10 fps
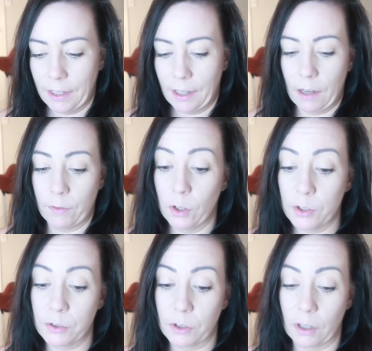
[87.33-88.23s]
I've
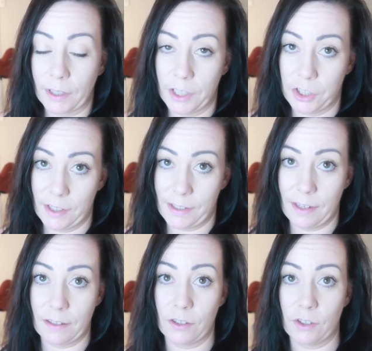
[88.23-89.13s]
also got kitchen
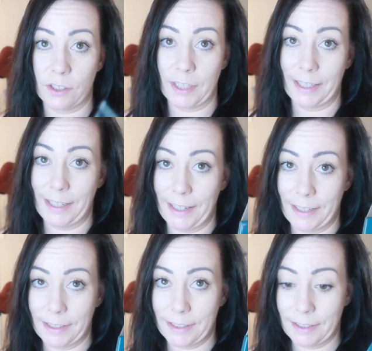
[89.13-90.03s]
scissors just in
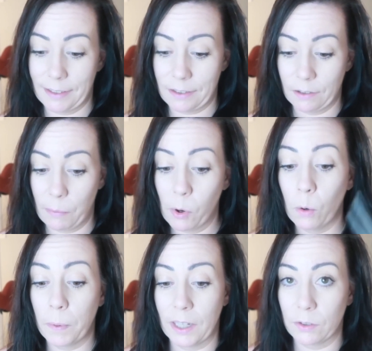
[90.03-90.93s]
case, so I'm
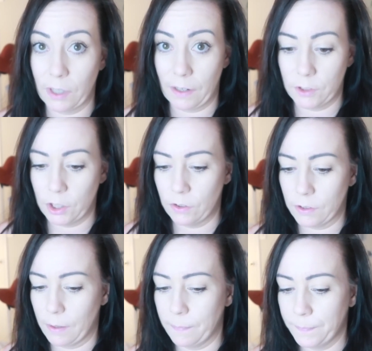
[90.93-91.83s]
hoping I don't have to use
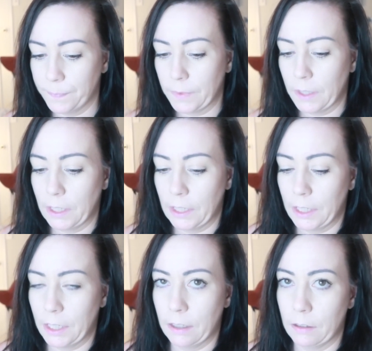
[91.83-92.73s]
them,
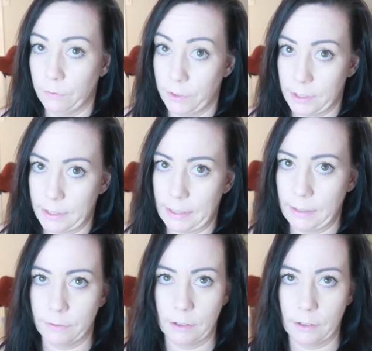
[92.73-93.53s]
obviously,